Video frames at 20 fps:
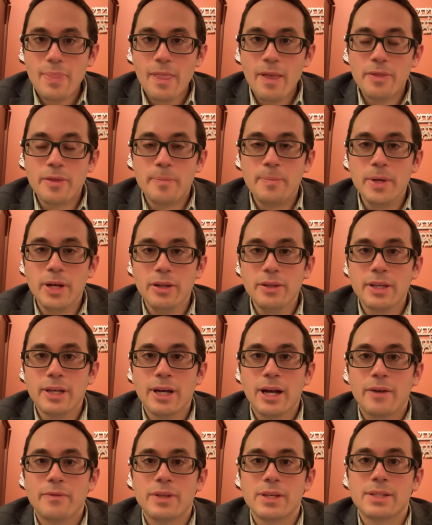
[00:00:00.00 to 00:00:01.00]
the
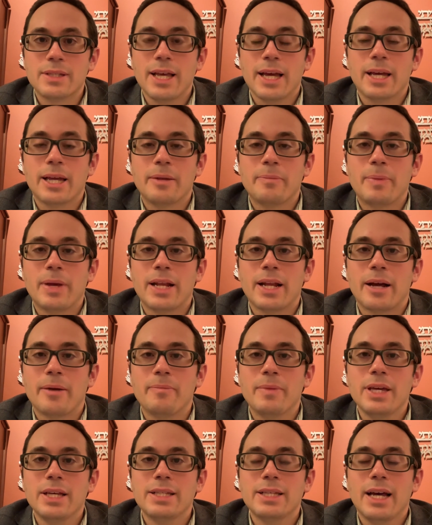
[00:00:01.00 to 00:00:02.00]
building of the second Beit
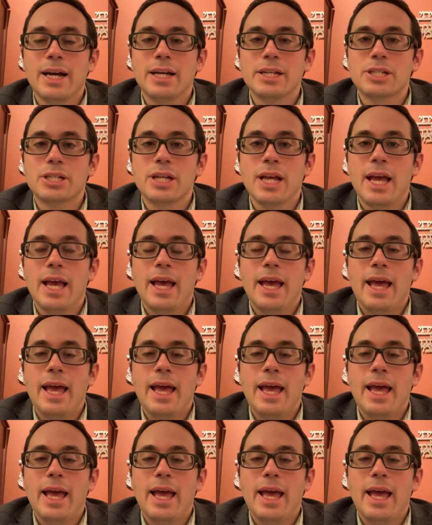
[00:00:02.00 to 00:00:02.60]
HaMikdash,